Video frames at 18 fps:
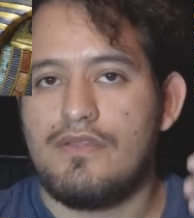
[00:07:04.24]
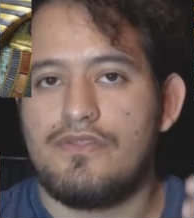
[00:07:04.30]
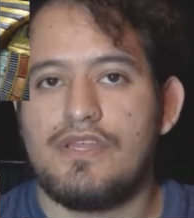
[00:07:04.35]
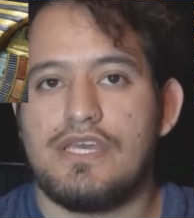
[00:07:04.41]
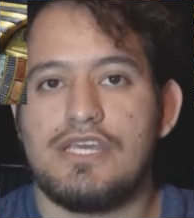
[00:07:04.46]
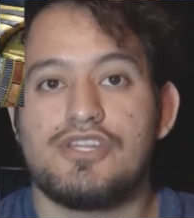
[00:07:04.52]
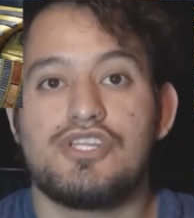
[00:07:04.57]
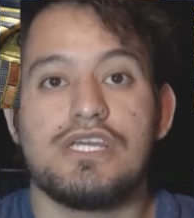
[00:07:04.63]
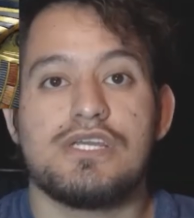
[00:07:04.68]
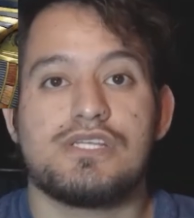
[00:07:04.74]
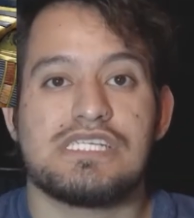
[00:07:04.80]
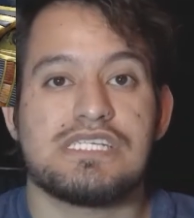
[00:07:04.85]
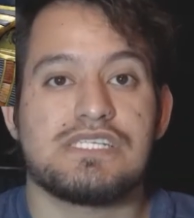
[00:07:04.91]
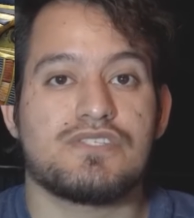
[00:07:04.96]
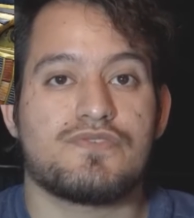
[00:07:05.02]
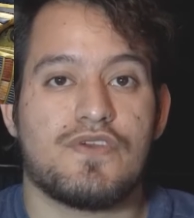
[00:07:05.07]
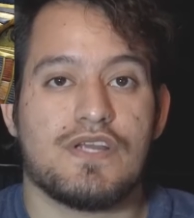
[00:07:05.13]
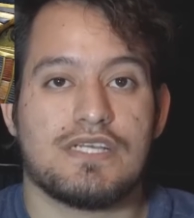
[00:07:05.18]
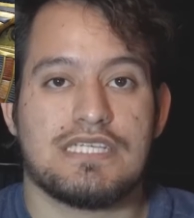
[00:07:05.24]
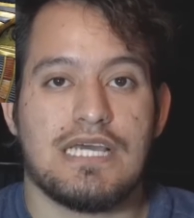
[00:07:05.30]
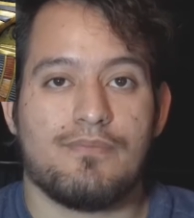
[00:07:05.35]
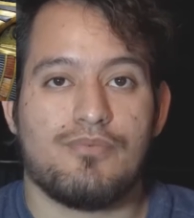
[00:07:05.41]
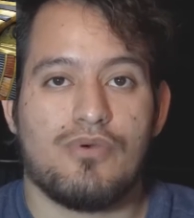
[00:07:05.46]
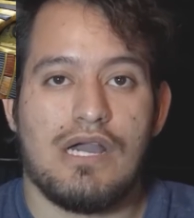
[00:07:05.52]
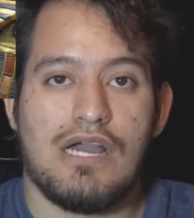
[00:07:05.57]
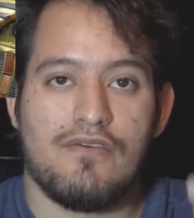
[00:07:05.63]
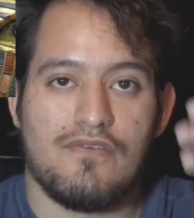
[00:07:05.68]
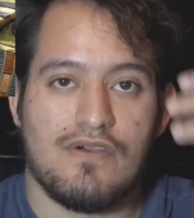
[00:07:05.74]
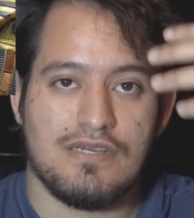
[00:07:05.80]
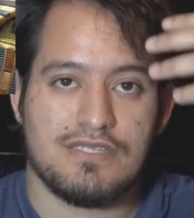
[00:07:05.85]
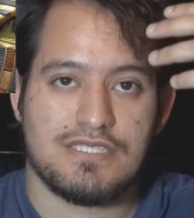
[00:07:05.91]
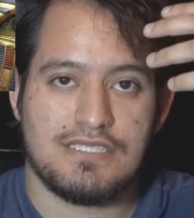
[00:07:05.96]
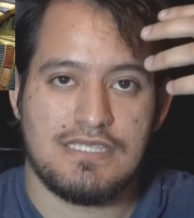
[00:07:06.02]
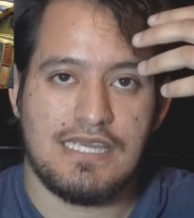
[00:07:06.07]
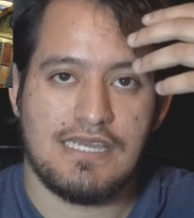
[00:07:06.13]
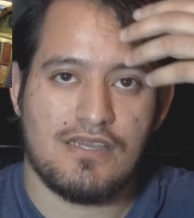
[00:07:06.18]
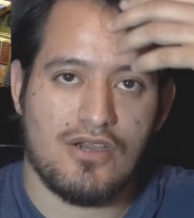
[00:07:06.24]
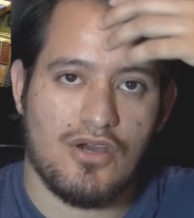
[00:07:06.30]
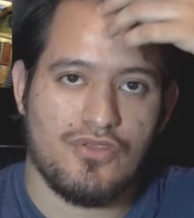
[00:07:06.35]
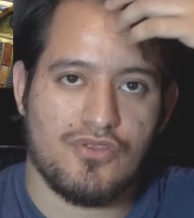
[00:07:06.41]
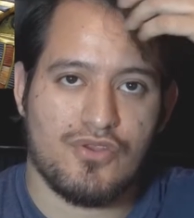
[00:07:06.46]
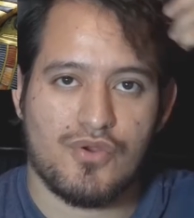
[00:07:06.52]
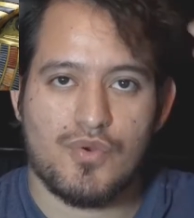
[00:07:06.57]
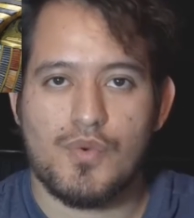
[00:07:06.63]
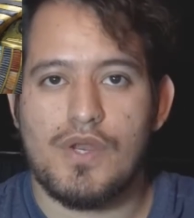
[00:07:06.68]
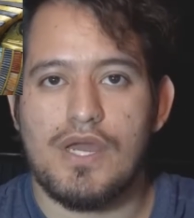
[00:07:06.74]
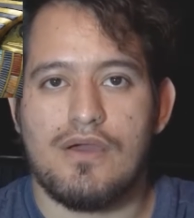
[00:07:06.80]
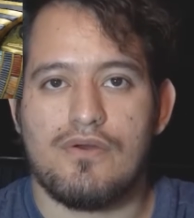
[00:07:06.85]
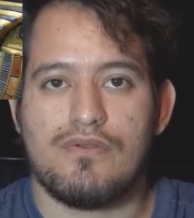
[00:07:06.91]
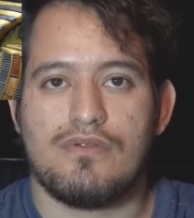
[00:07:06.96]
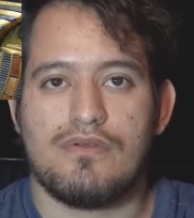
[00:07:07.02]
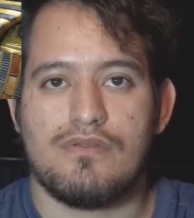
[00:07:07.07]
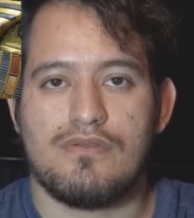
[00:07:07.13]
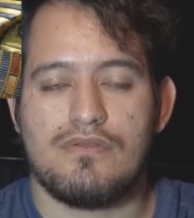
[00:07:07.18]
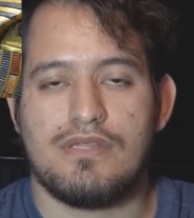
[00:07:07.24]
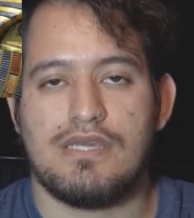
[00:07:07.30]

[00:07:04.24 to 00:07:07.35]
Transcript: the Egyptians, for example, have a snake on their crown.